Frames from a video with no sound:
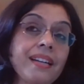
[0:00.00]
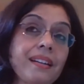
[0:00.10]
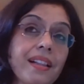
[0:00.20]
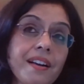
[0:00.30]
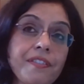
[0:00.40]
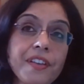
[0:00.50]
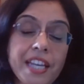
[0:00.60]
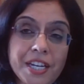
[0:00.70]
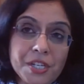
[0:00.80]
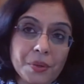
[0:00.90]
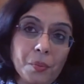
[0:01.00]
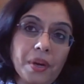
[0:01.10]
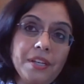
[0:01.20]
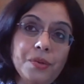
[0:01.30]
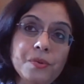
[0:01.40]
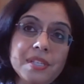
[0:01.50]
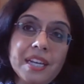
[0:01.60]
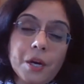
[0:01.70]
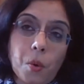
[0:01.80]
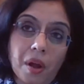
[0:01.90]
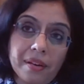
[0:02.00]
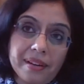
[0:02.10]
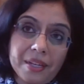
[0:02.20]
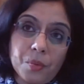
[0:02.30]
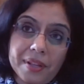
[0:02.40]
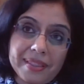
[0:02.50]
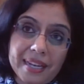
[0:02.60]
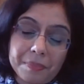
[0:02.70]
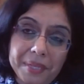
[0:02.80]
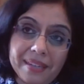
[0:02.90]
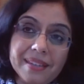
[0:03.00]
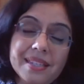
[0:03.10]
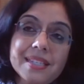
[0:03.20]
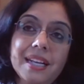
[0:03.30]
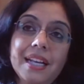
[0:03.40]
clarification when you say quality, what that means.